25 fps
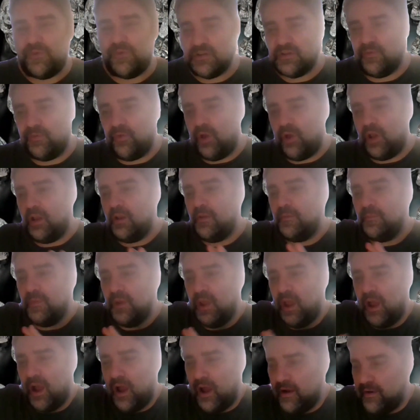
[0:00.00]
first of all,
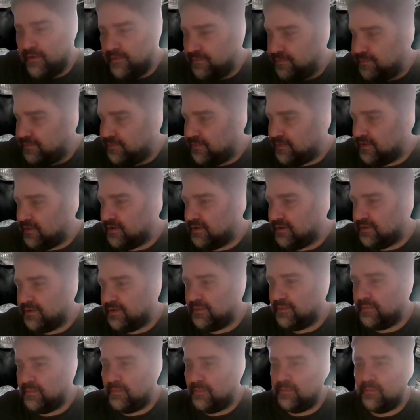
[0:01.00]
of
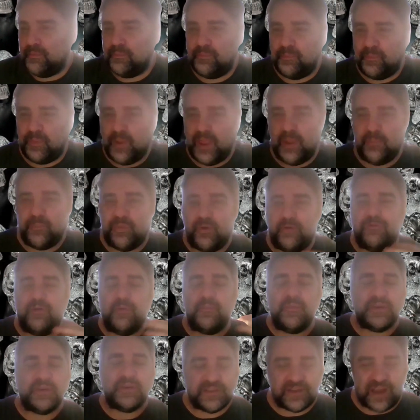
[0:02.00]
people
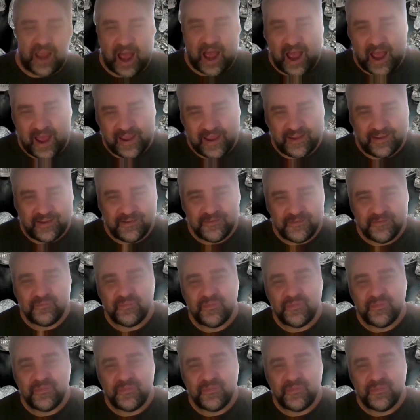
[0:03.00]
from the sky,